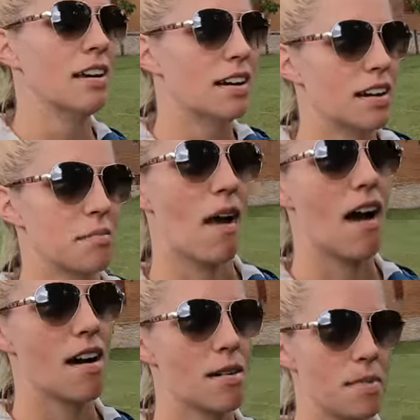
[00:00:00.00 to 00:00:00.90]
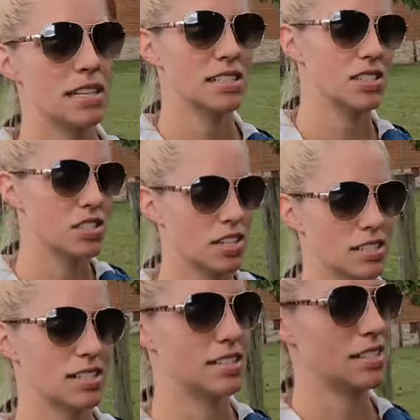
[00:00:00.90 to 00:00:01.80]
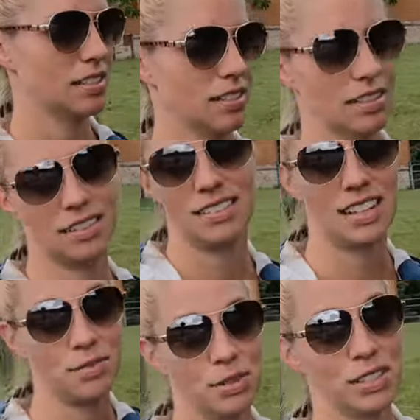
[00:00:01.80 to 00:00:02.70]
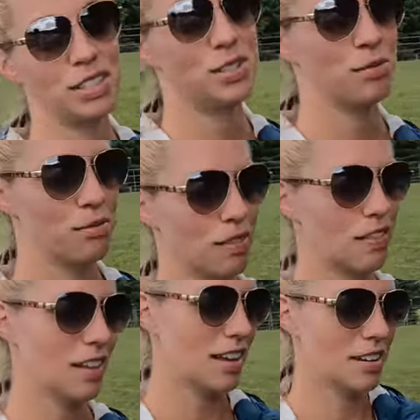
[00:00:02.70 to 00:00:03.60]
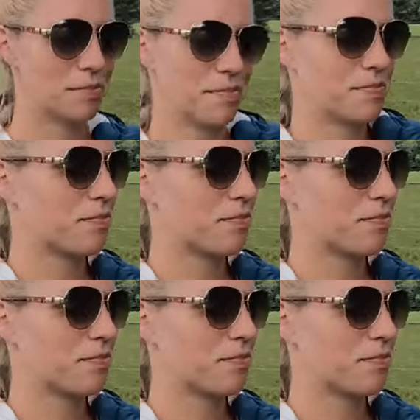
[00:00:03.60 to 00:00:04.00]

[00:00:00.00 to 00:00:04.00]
um, comments just, they really do um,